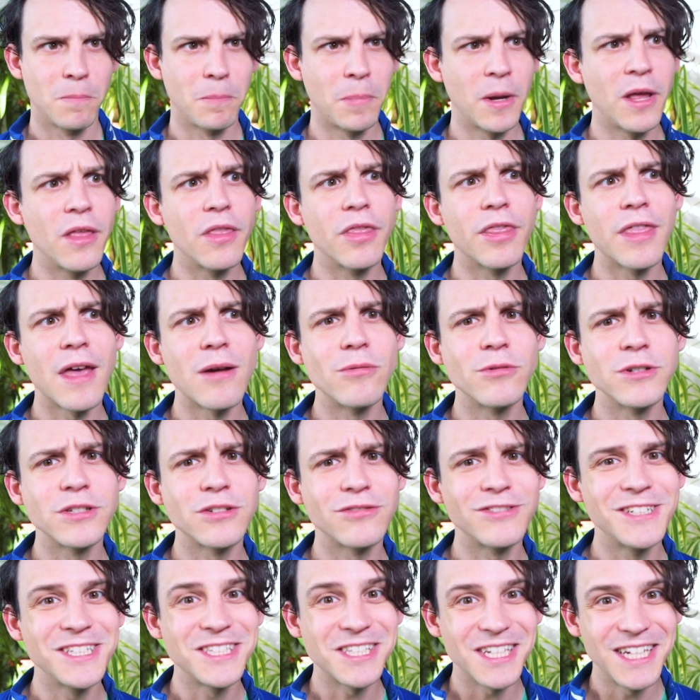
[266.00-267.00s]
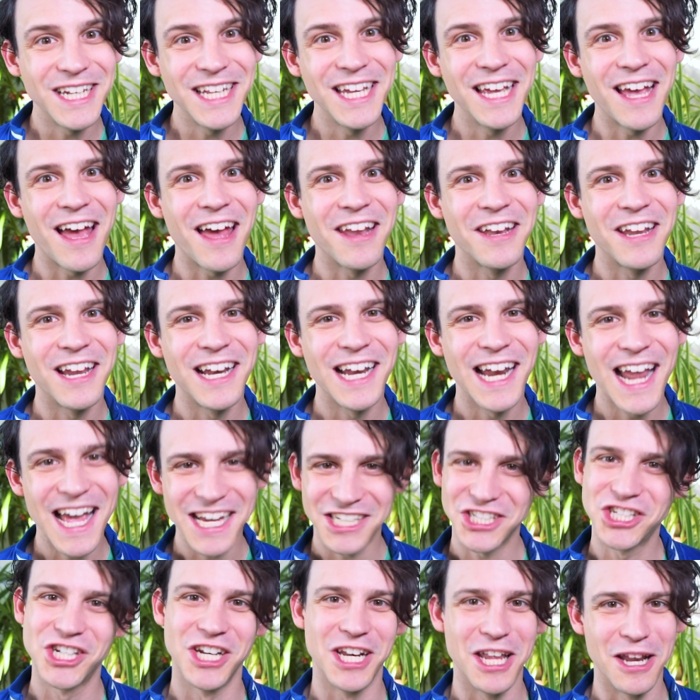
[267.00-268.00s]
But there was recently an
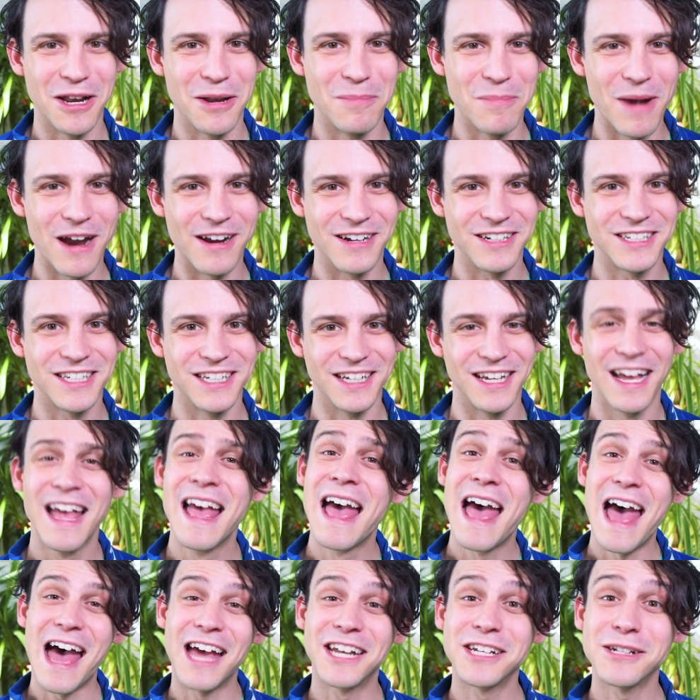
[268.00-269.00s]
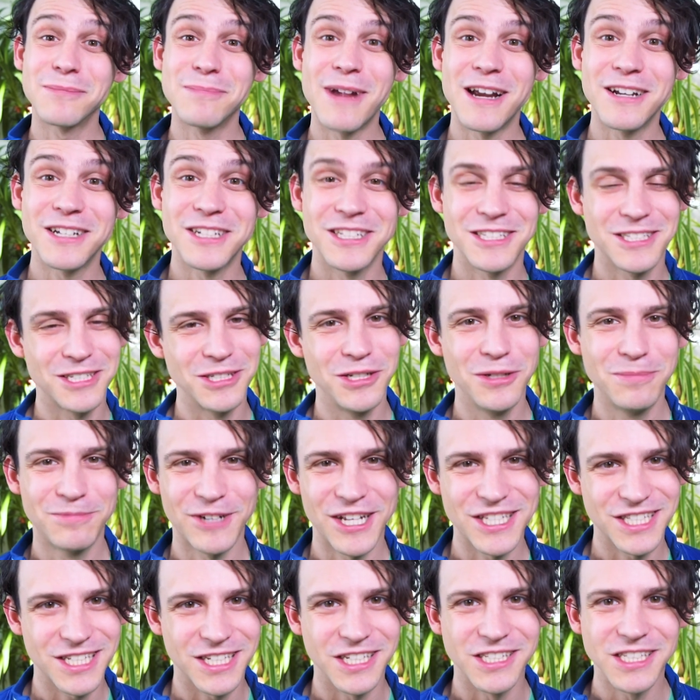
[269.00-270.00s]
election in America, and America's new
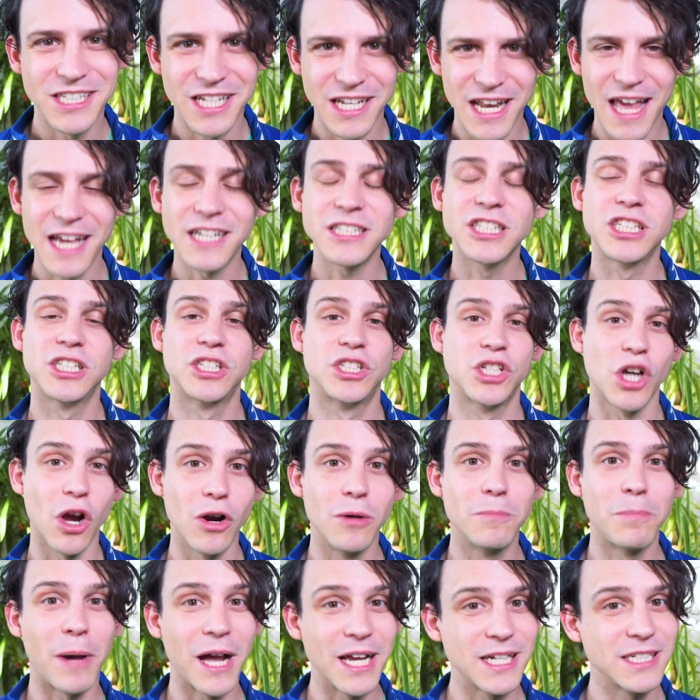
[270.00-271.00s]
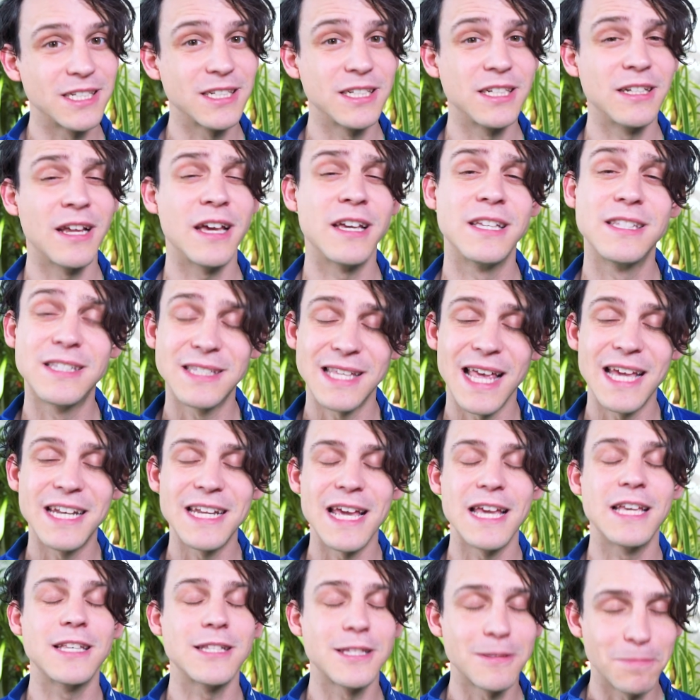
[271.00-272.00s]
president-elect, Joe Biden, has
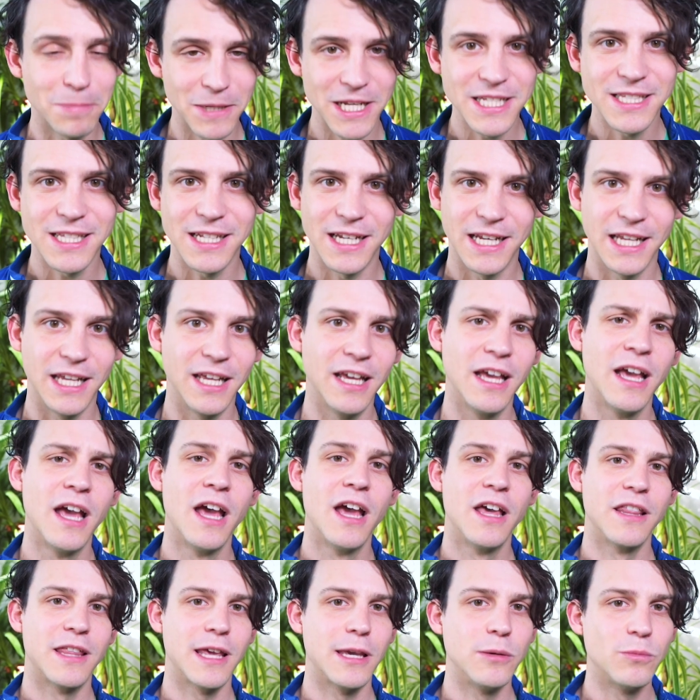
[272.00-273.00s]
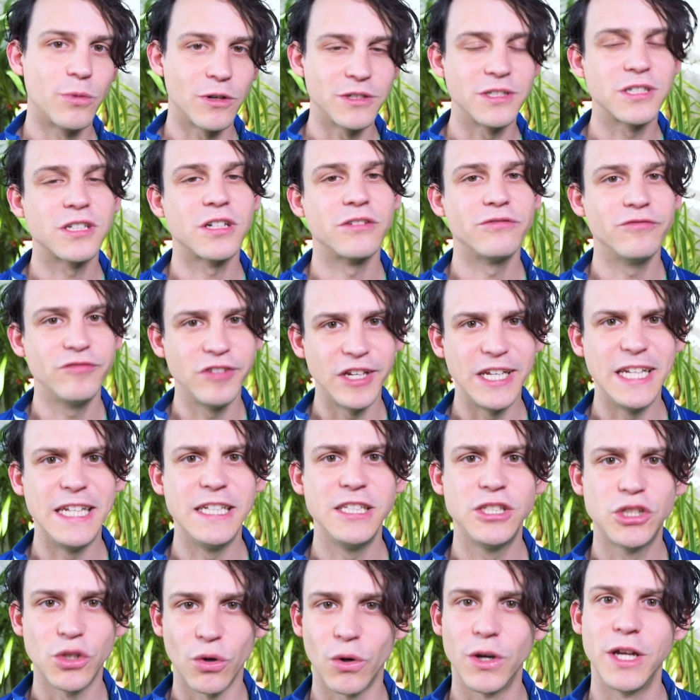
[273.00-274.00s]
said explicitly that he wants to
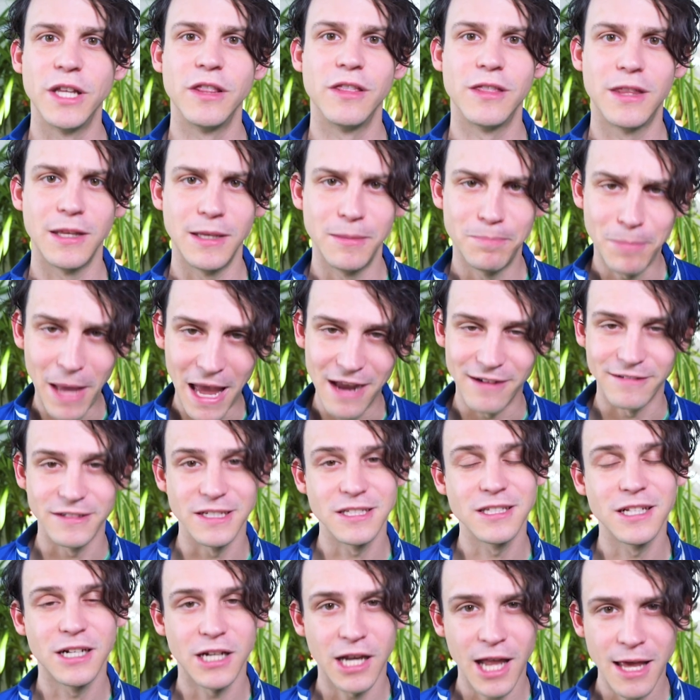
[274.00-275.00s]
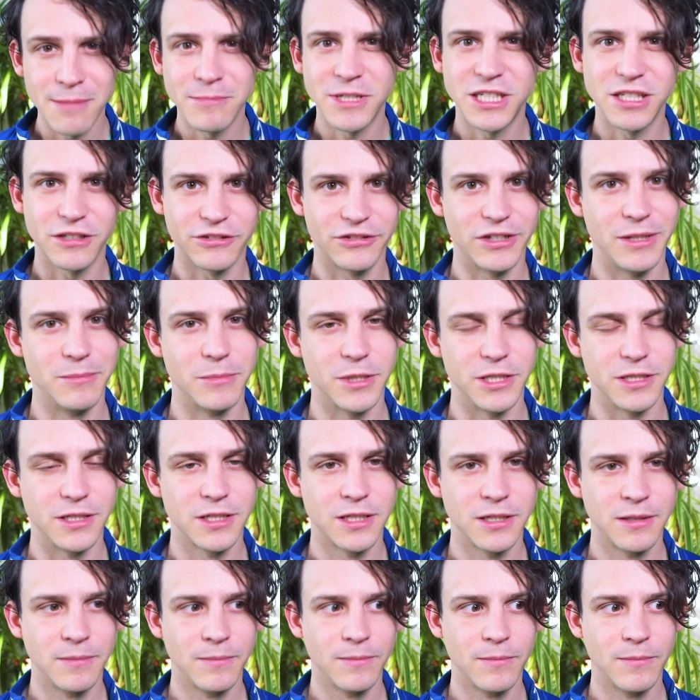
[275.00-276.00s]
rejoin the Paris Climate
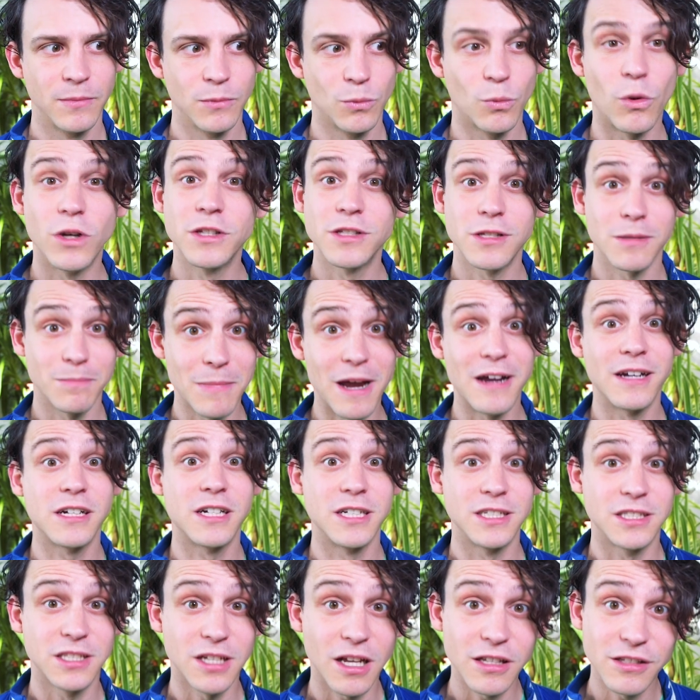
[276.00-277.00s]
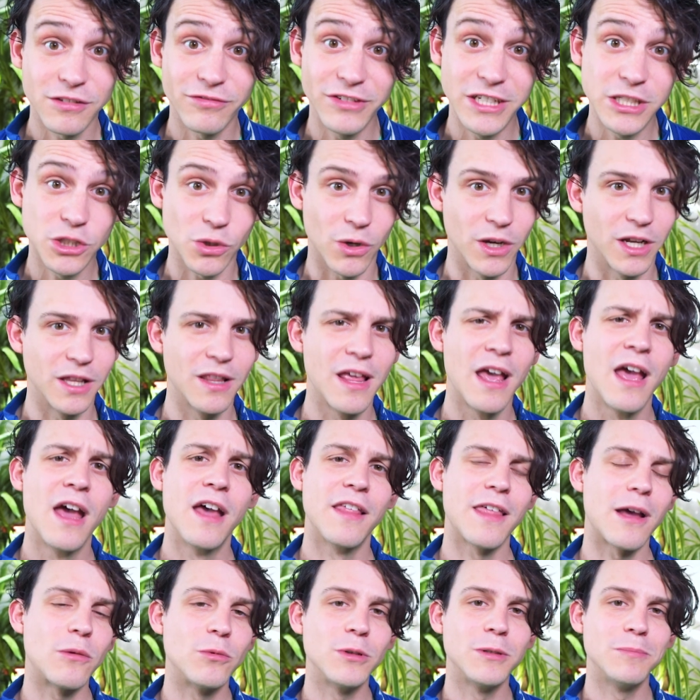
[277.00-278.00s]
Agreement. Once America does rejoin,
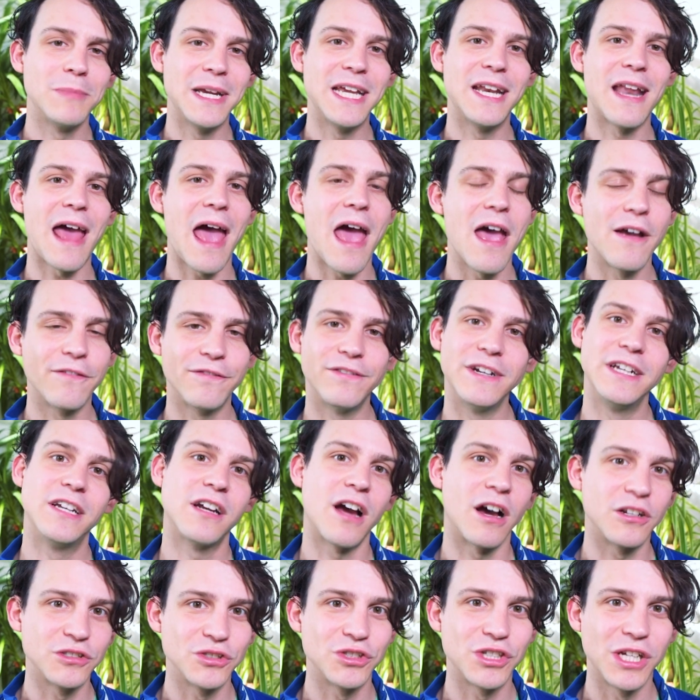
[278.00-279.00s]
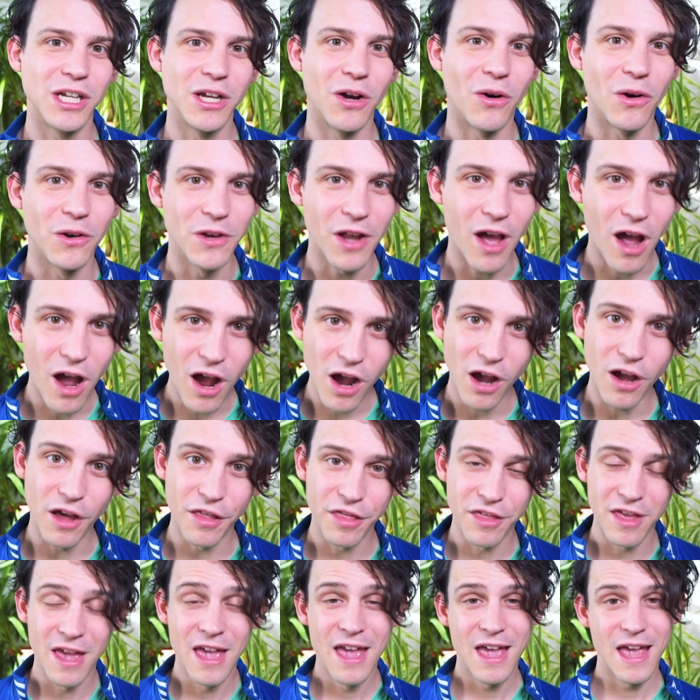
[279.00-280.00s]
that will mean every country on
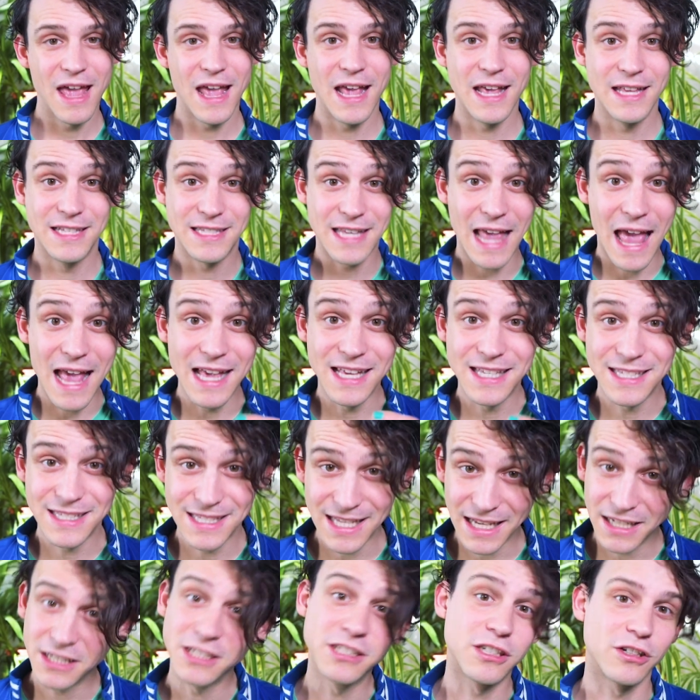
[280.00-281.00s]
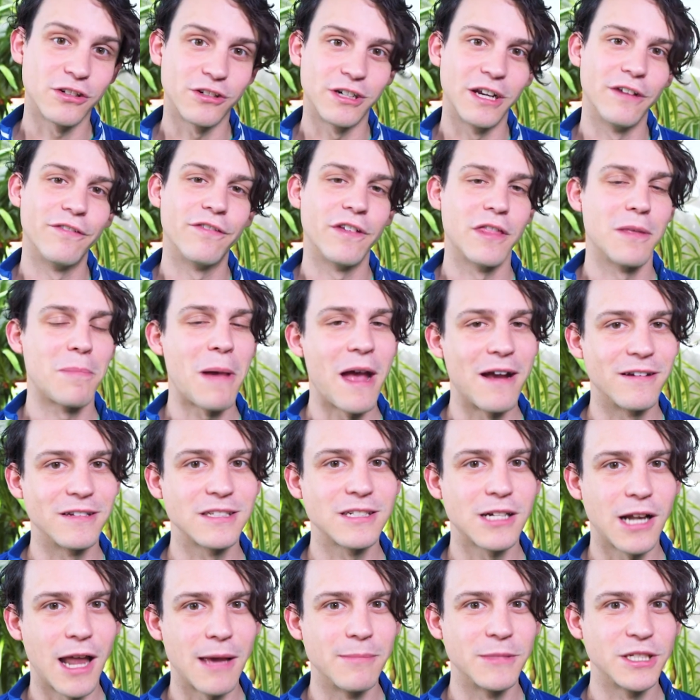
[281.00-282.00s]
Earth is a signatory for the
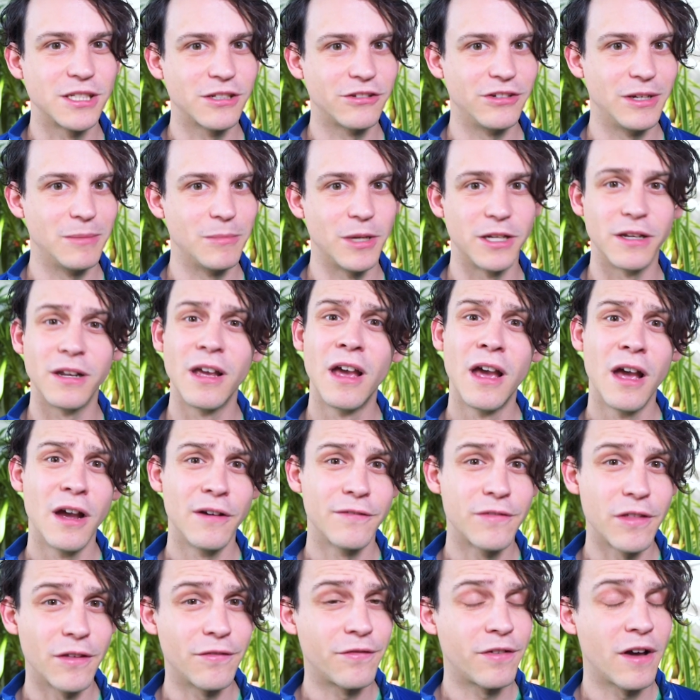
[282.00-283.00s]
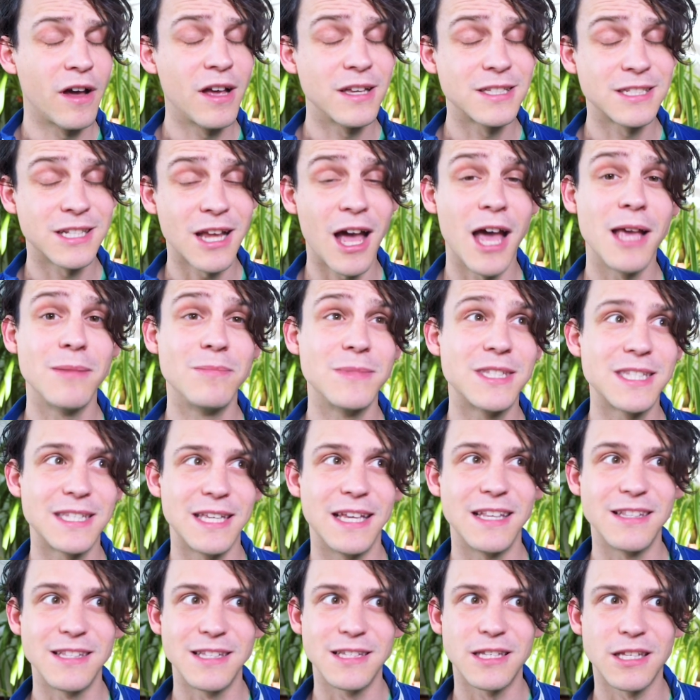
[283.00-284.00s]
Paris Climate Agreement for the first time
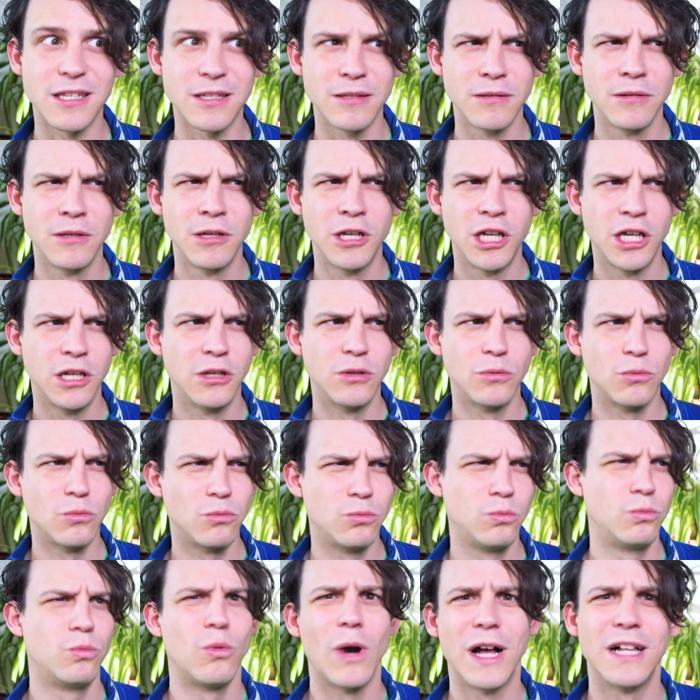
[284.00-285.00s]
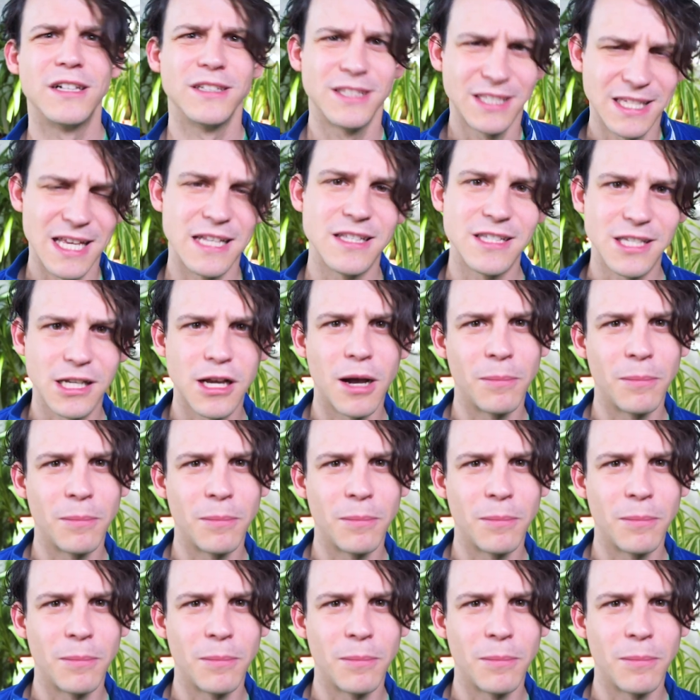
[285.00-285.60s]
since, well, since a